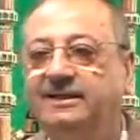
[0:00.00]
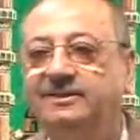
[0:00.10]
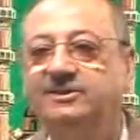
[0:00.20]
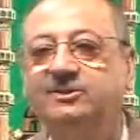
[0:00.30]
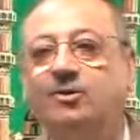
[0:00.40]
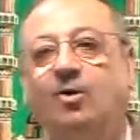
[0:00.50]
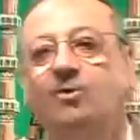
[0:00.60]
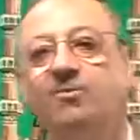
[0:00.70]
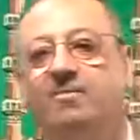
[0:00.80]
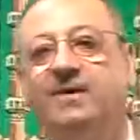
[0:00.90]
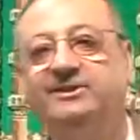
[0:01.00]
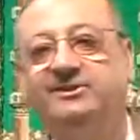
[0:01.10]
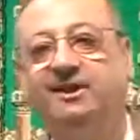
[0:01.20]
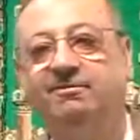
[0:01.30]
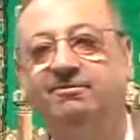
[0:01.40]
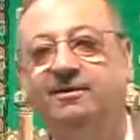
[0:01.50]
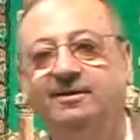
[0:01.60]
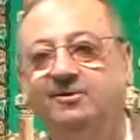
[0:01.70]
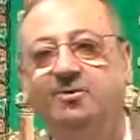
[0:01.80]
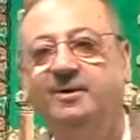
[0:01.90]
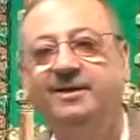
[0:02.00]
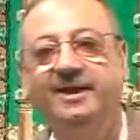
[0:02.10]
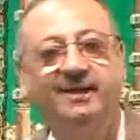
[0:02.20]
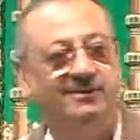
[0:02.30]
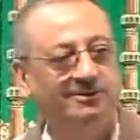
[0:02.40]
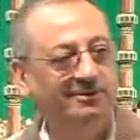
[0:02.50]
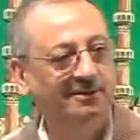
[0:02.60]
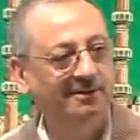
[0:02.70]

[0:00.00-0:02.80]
This is all for myself, nobody else.